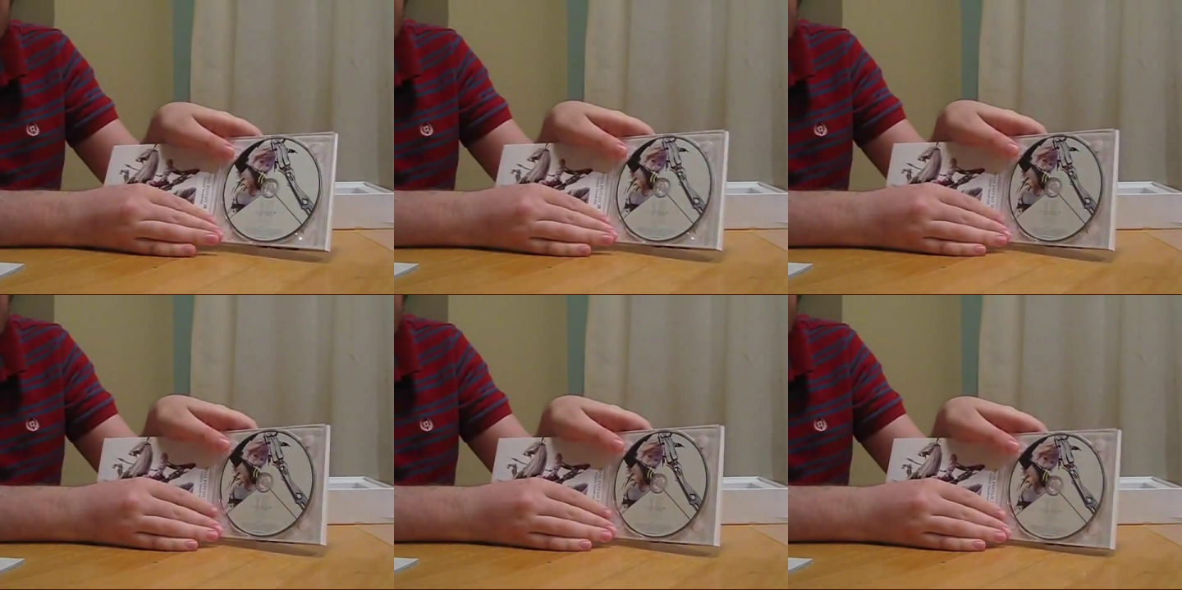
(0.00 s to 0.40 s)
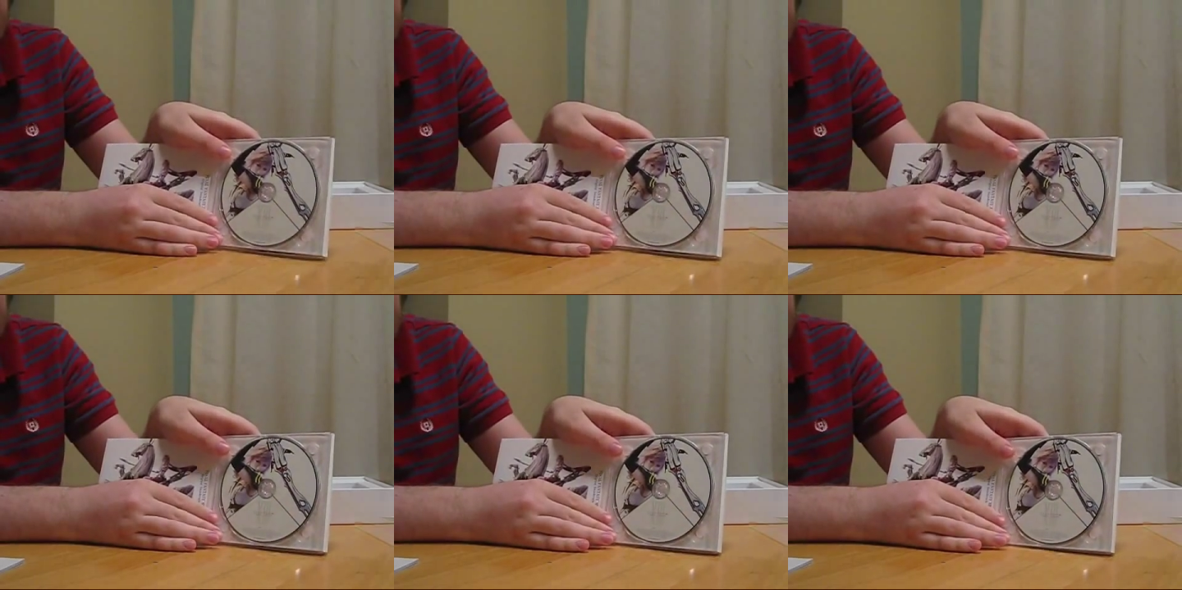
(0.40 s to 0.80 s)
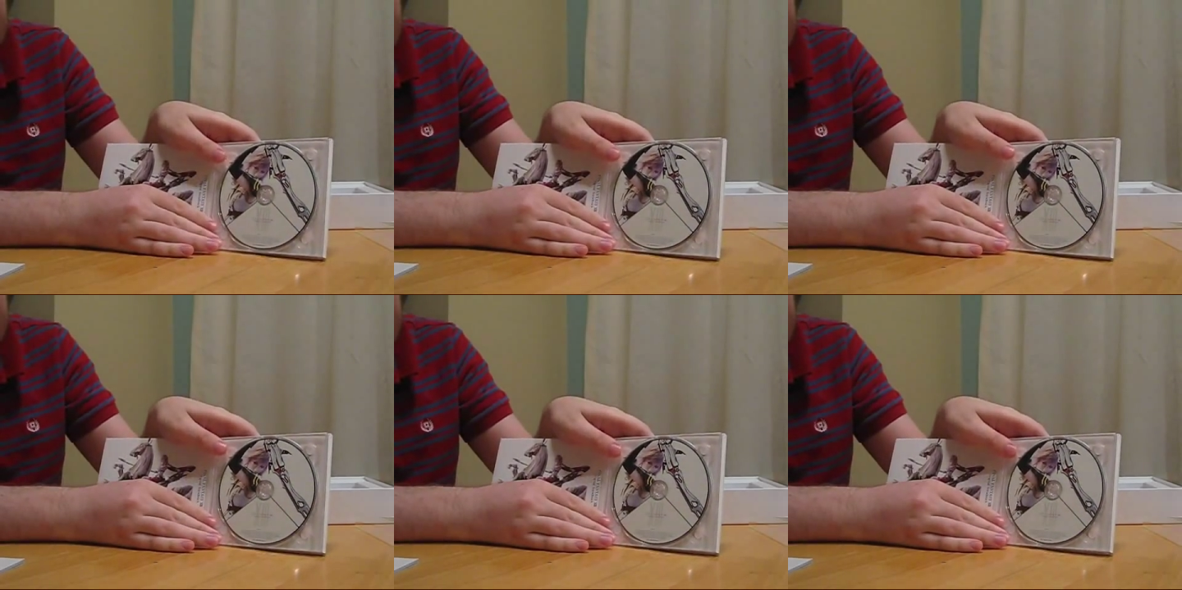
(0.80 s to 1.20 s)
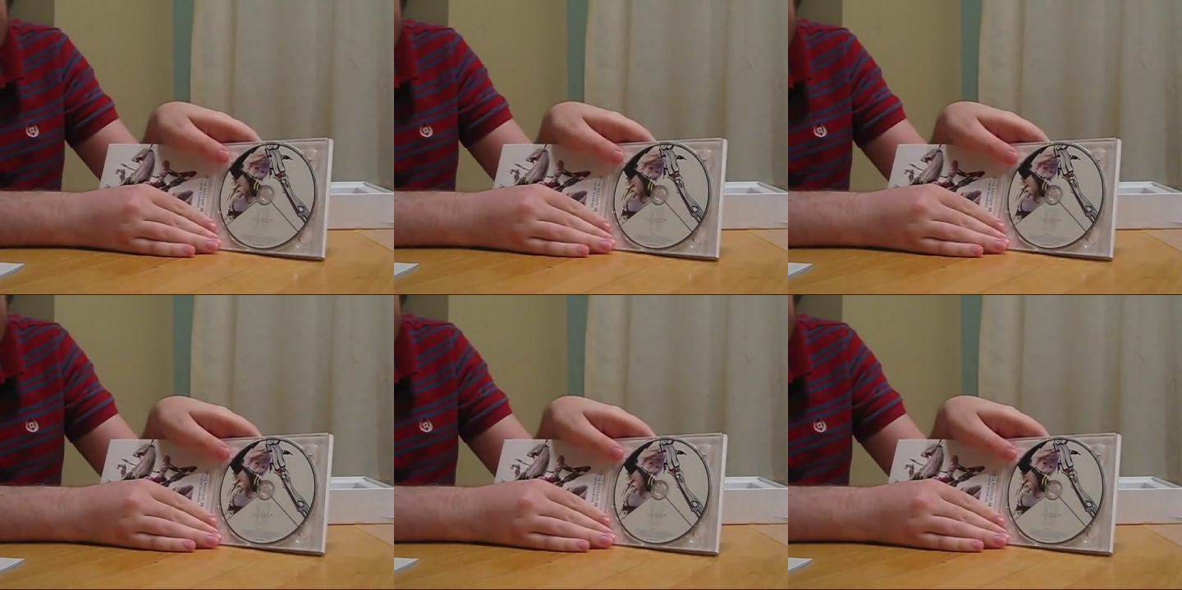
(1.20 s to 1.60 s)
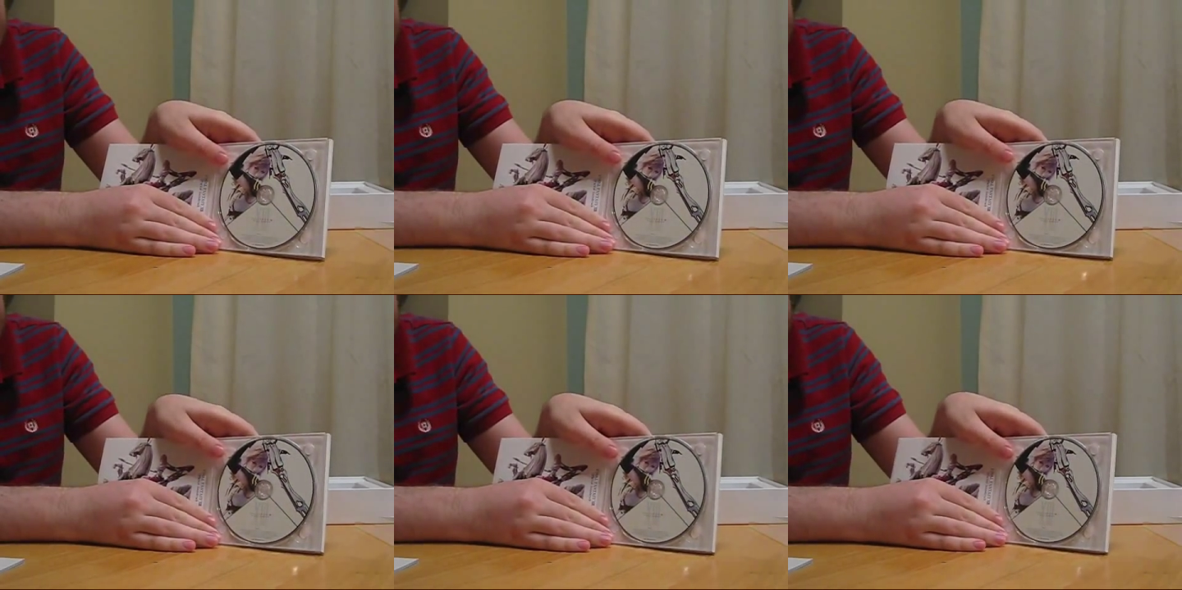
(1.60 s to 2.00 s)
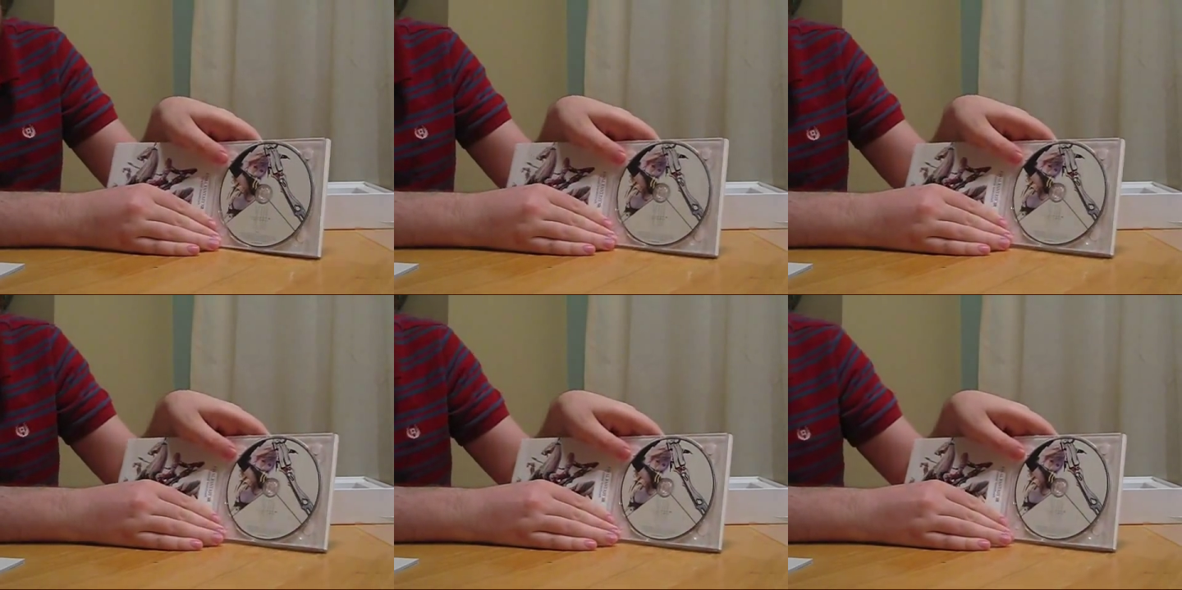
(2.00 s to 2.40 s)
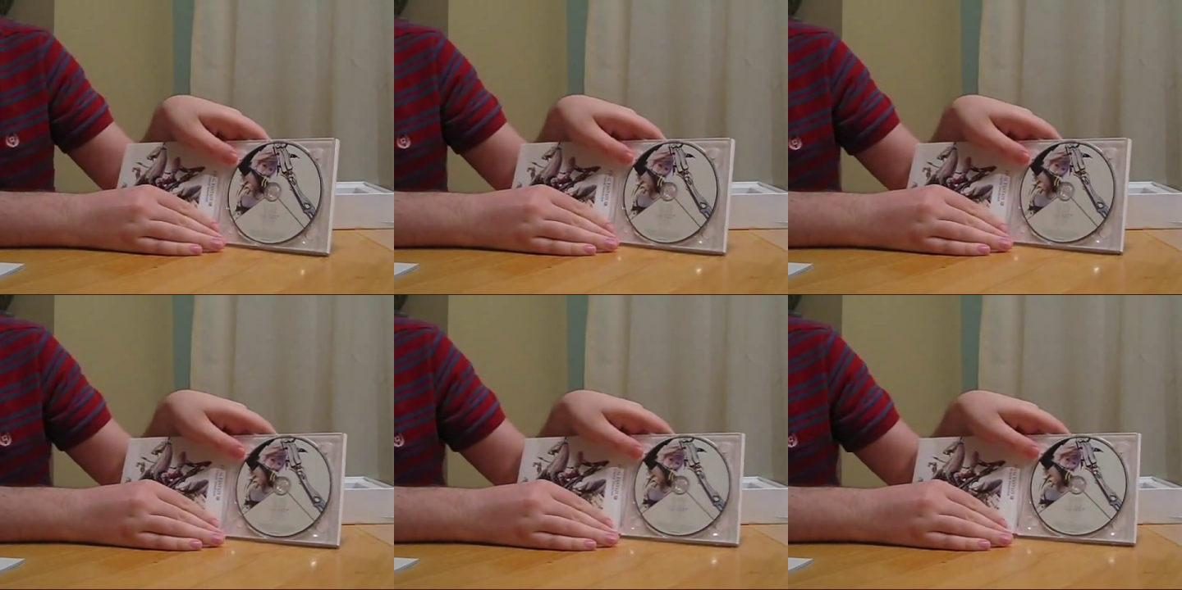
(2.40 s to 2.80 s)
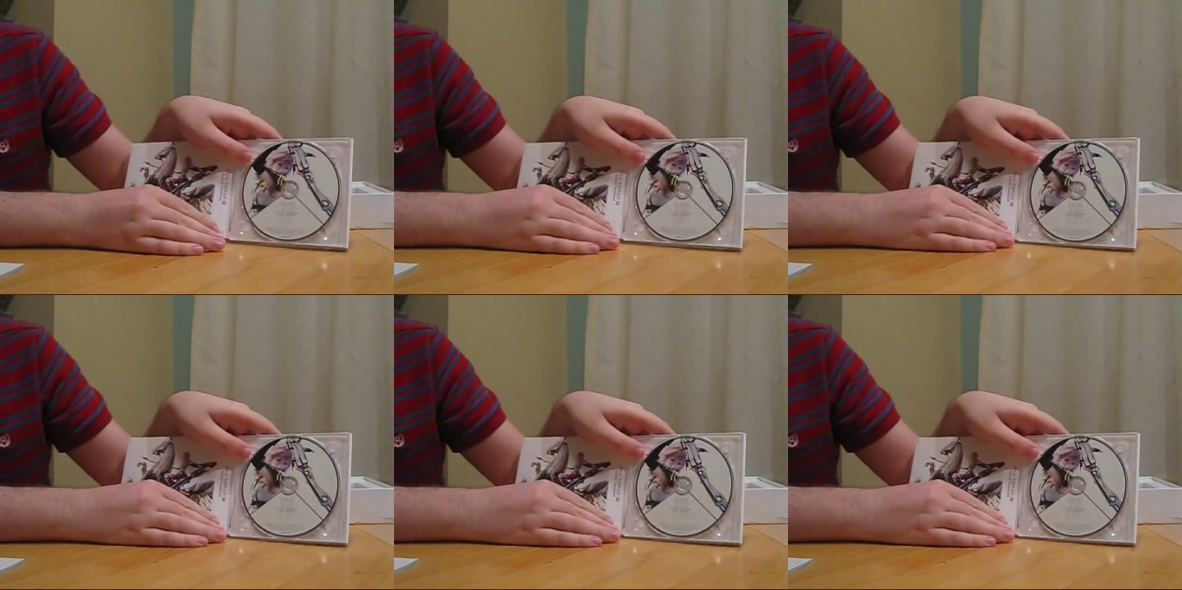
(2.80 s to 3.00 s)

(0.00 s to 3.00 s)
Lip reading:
(no speaker visible)